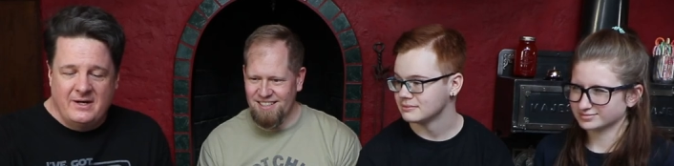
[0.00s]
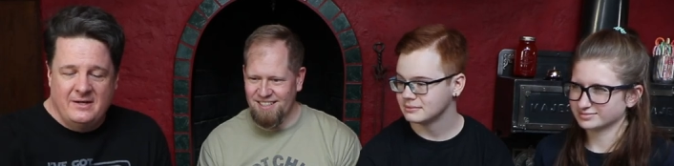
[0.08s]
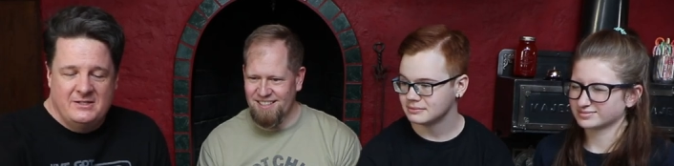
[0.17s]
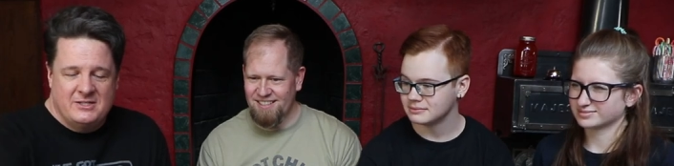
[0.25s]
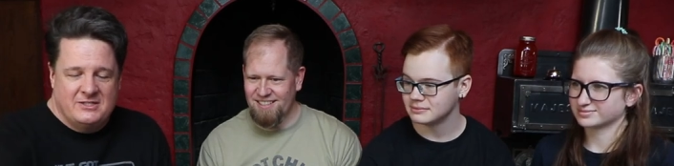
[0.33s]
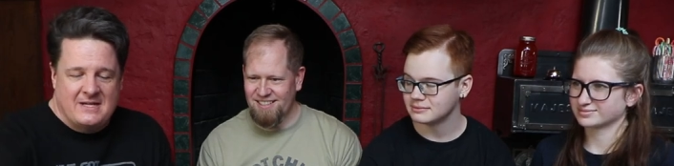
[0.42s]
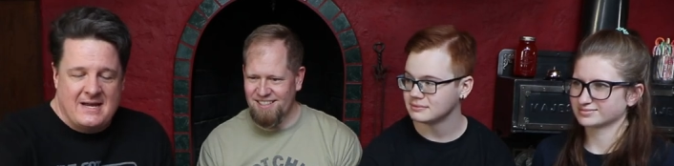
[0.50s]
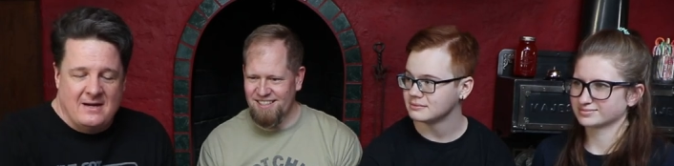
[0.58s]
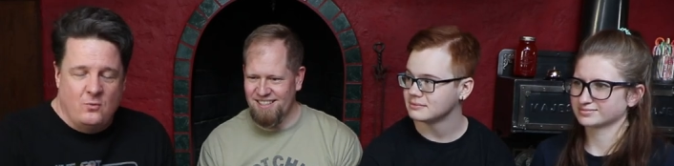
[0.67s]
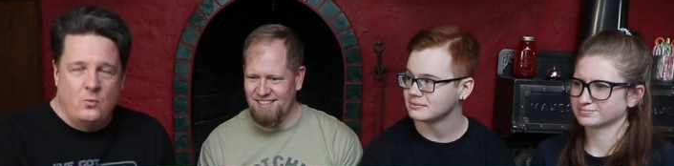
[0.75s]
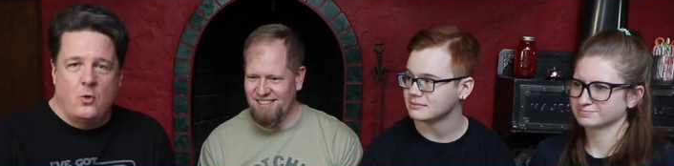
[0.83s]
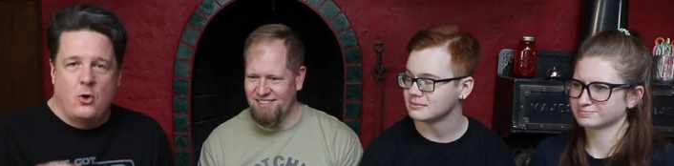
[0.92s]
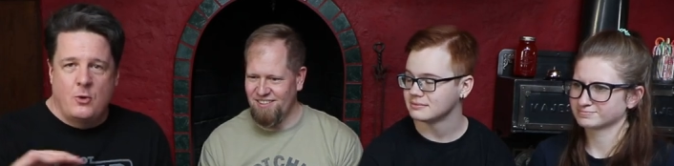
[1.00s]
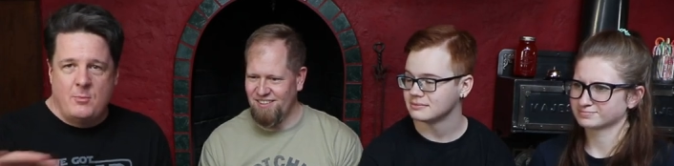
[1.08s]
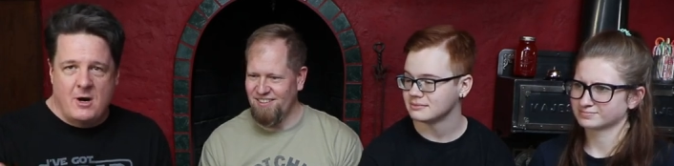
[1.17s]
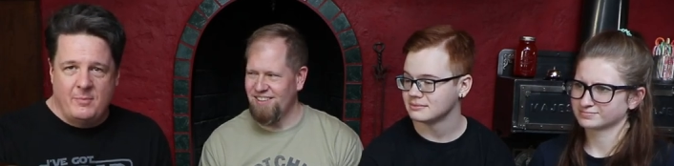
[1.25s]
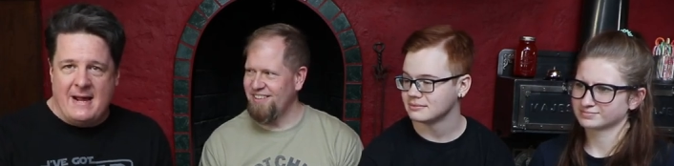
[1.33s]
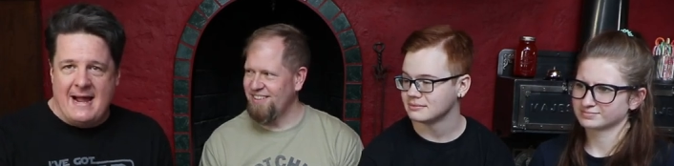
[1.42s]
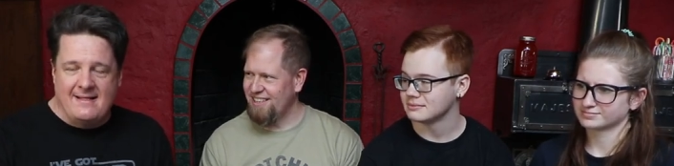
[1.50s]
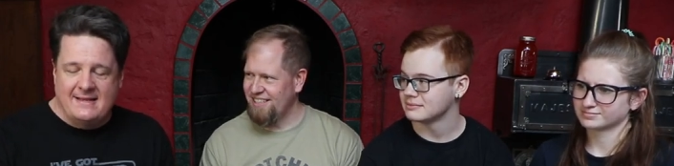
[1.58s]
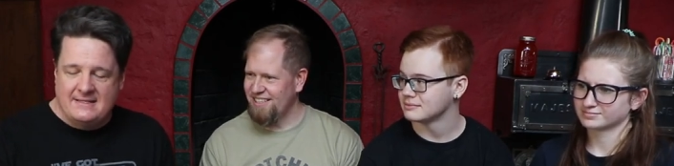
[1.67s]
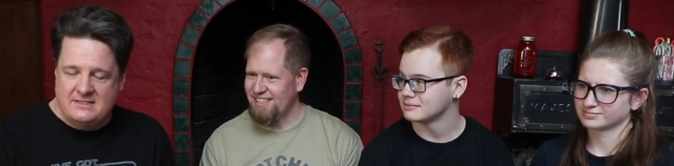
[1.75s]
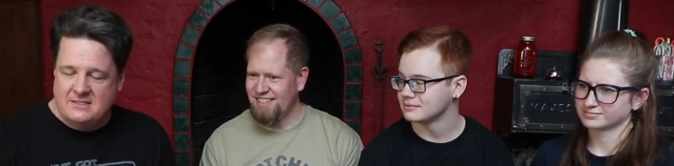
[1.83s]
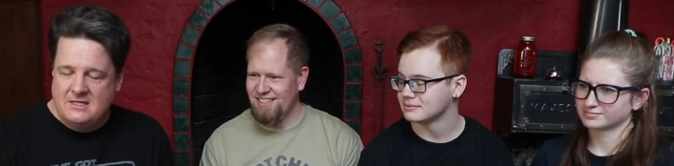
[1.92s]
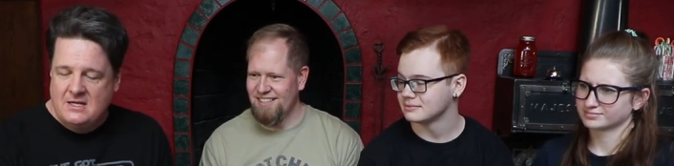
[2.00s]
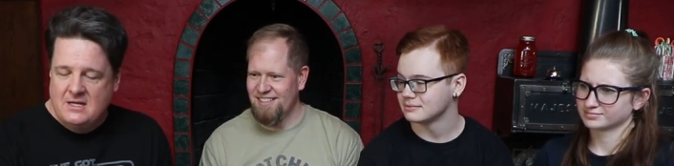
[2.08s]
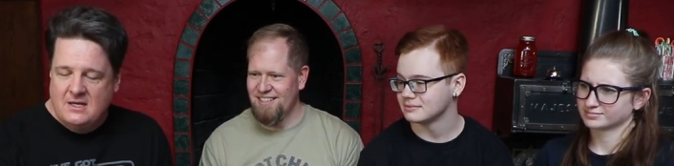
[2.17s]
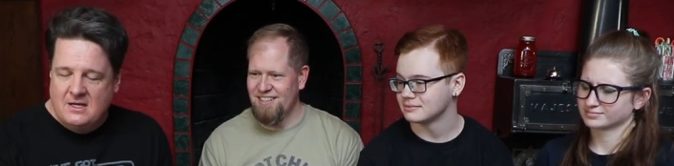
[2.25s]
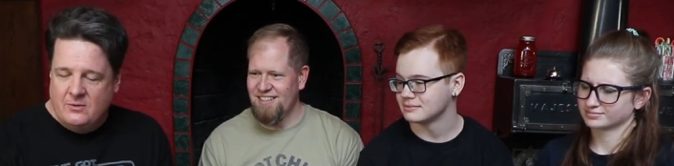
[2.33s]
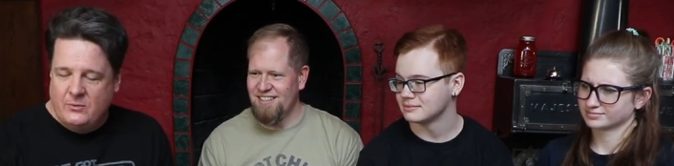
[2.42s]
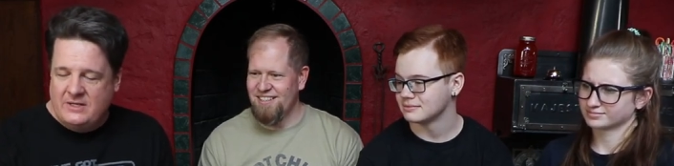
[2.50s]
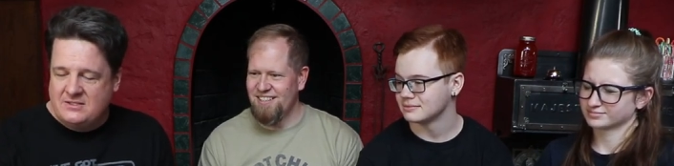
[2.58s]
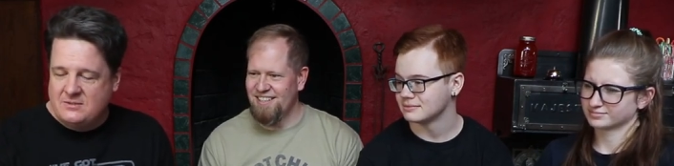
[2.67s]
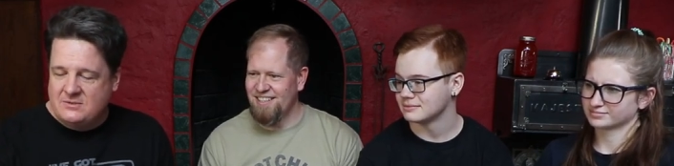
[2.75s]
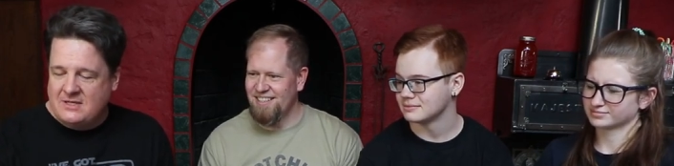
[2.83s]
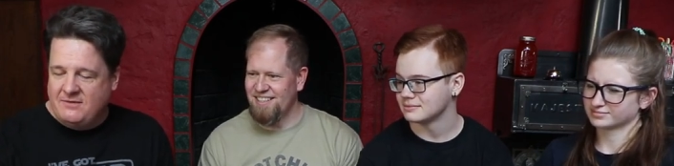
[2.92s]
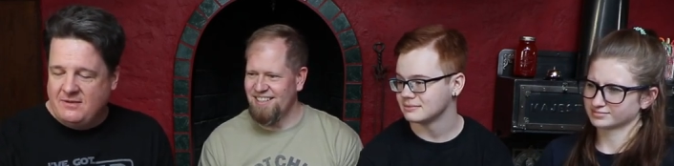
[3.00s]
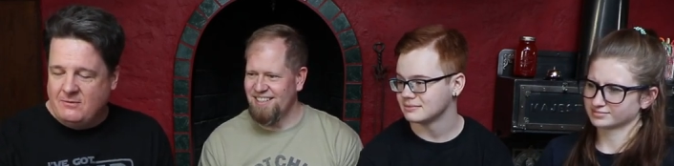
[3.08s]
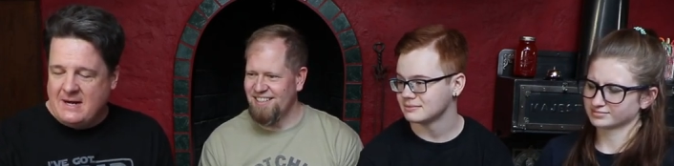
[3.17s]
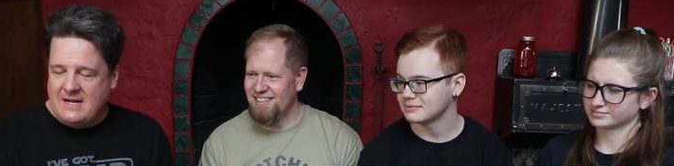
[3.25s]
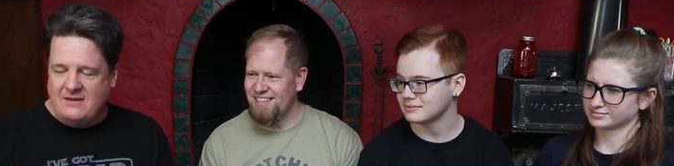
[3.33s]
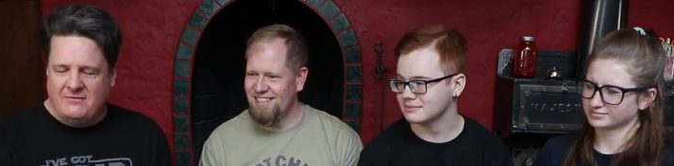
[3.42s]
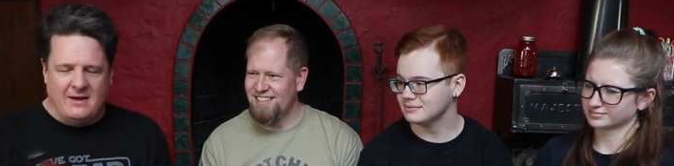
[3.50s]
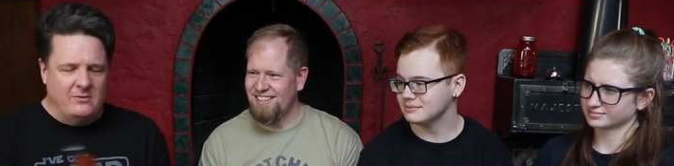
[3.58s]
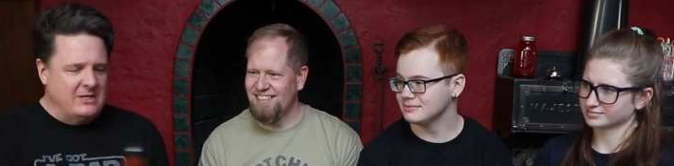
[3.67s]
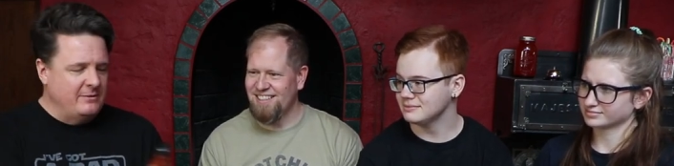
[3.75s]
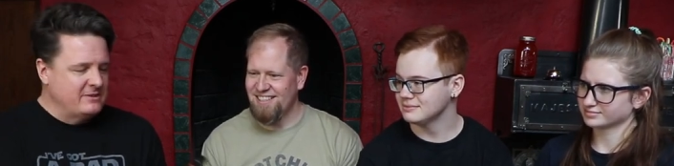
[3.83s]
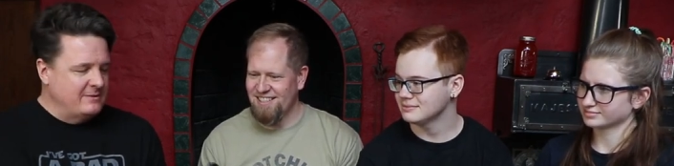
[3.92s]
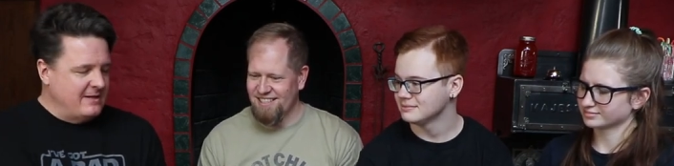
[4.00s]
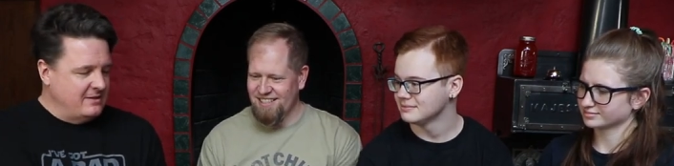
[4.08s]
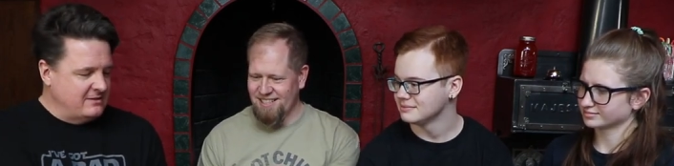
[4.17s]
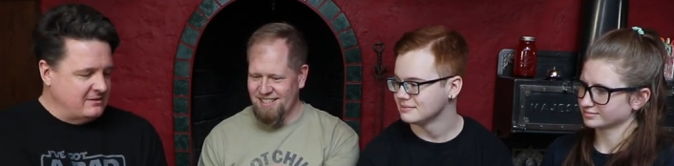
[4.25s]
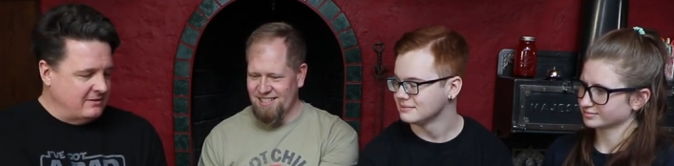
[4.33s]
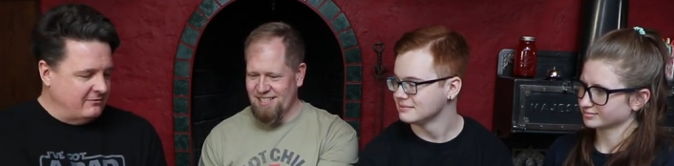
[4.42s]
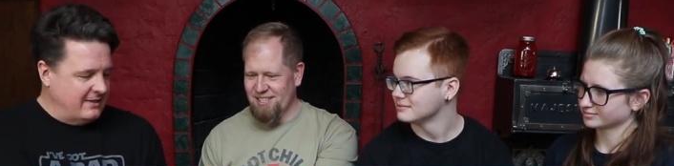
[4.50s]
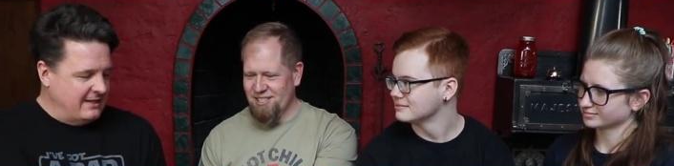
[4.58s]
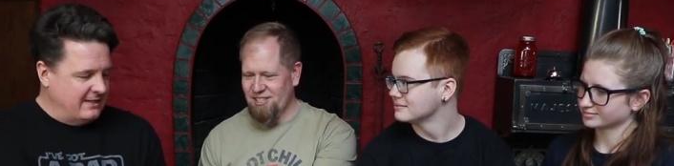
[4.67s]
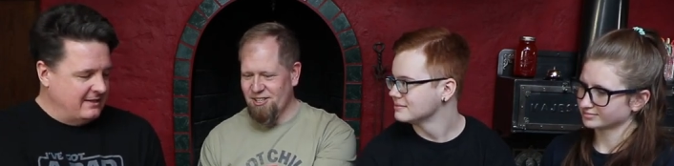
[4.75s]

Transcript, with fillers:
Speaker 1: gonna just kind of warm our palates with some stuff that Randy found. Tell us about this stuff, Randy.